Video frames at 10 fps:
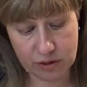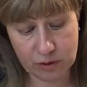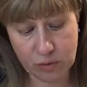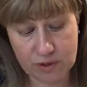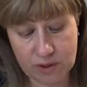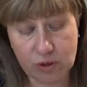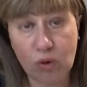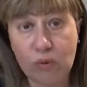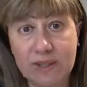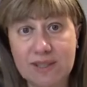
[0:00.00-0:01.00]
she was
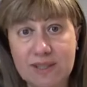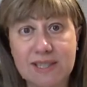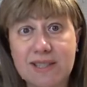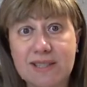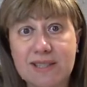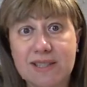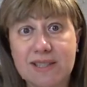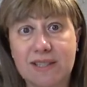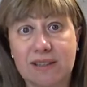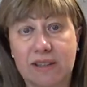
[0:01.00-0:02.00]
alone in
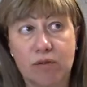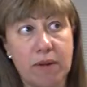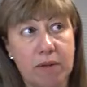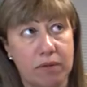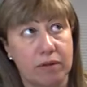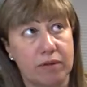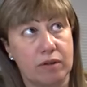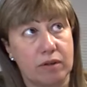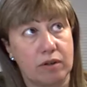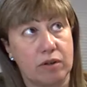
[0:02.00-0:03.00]
Sicily, remember?
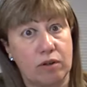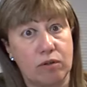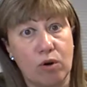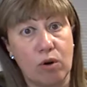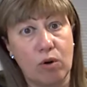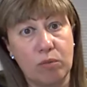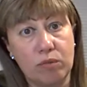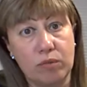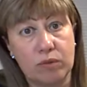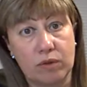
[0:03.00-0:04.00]

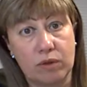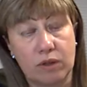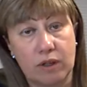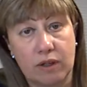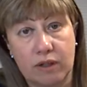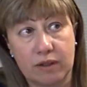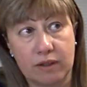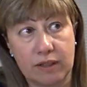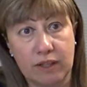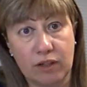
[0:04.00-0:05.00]
Rome,
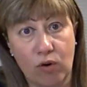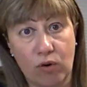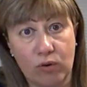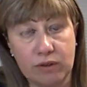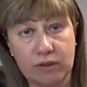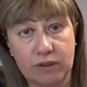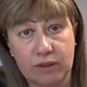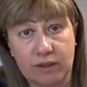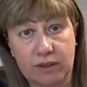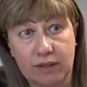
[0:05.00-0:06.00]
Lyon,
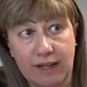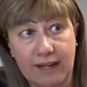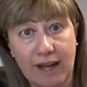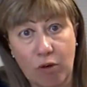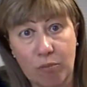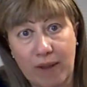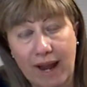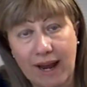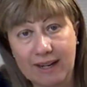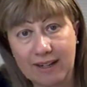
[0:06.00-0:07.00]
and now
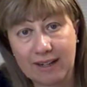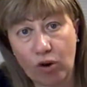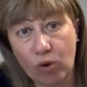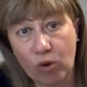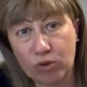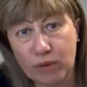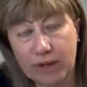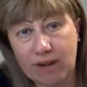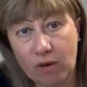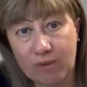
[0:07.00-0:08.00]
back all the
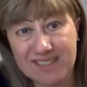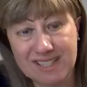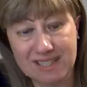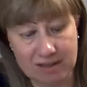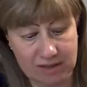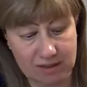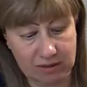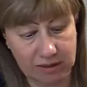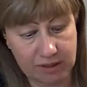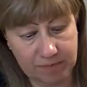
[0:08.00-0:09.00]
way down in
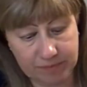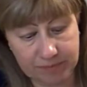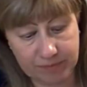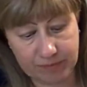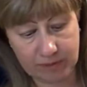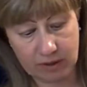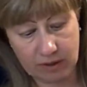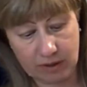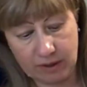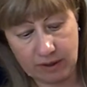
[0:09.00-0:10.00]
Sicily.
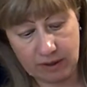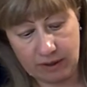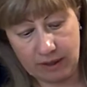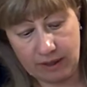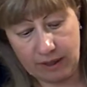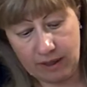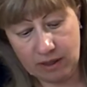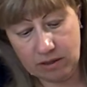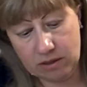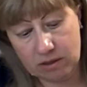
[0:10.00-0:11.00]

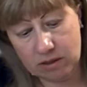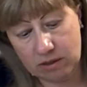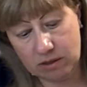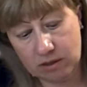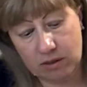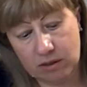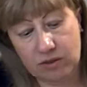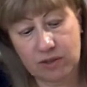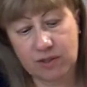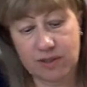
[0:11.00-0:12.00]
And
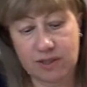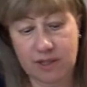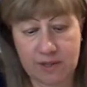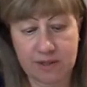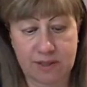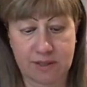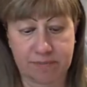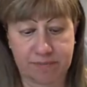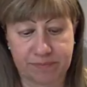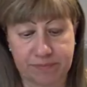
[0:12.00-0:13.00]
she
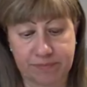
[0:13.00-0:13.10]
says